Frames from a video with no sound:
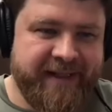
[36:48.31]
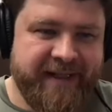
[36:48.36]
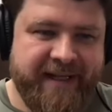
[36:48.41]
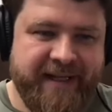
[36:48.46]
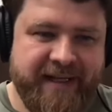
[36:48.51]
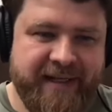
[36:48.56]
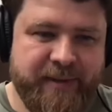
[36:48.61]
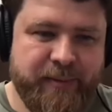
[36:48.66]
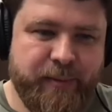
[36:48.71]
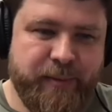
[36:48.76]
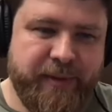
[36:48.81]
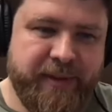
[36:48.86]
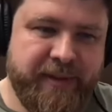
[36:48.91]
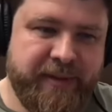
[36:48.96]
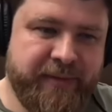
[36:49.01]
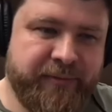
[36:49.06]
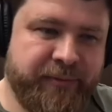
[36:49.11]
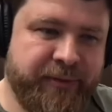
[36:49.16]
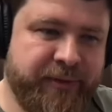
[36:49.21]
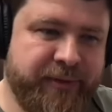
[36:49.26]
and
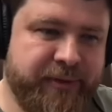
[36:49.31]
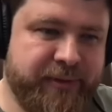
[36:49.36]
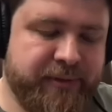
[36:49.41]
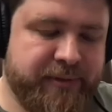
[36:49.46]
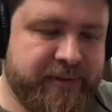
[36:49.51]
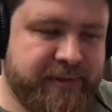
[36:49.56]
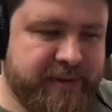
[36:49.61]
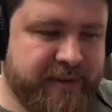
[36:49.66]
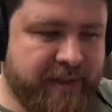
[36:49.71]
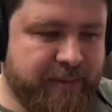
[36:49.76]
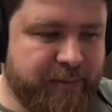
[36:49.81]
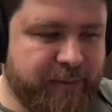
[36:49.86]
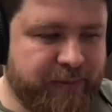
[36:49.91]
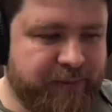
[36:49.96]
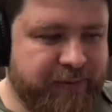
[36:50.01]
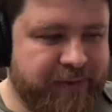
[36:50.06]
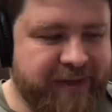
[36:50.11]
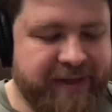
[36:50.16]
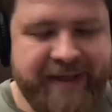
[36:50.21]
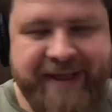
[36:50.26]
we reduced some
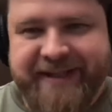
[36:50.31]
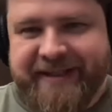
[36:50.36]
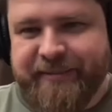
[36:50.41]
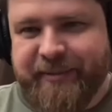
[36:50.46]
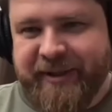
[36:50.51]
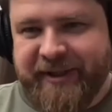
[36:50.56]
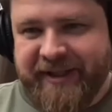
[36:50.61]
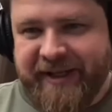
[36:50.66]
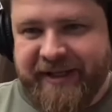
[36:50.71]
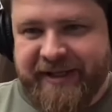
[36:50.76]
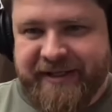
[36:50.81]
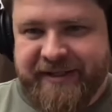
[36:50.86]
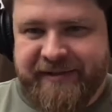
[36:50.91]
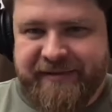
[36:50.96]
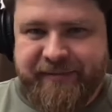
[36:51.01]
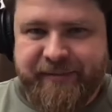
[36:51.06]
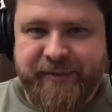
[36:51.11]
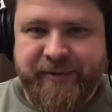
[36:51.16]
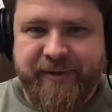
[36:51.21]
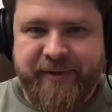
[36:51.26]
of the expectations
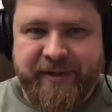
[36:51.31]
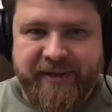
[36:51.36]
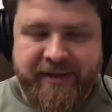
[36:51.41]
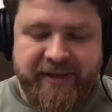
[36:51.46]
for